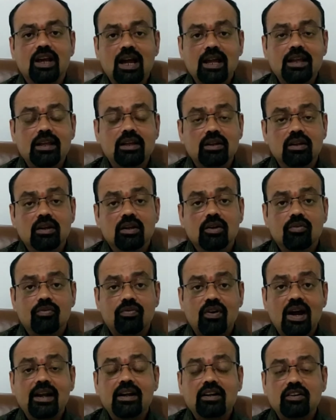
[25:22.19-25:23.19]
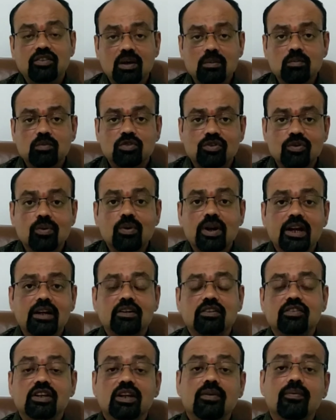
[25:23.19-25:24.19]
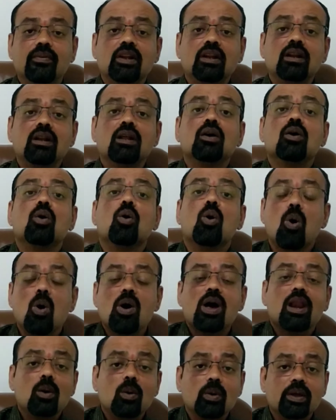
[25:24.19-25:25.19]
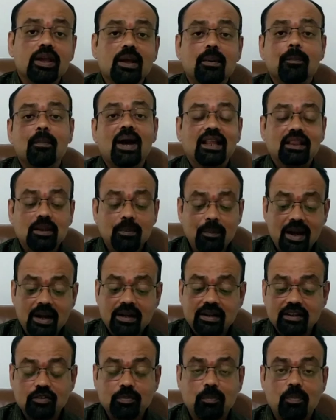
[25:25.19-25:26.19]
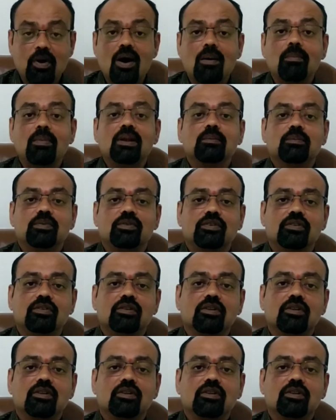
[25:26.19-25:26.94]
I find some students even overlooking mathematics problems.